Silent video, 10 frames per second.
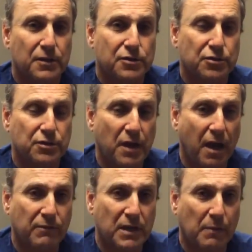Should you
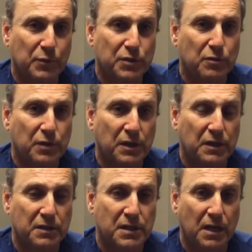have an opportunity
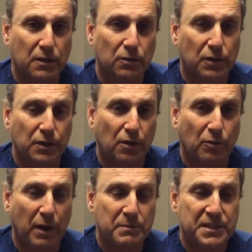to take a look at our
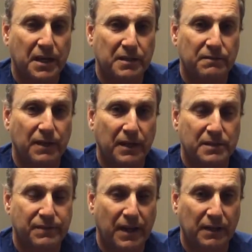website at
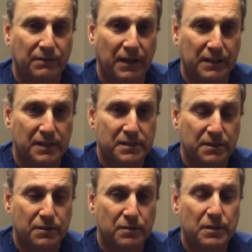Vegas Valley Vein
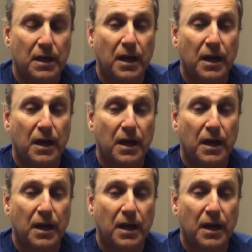Institute,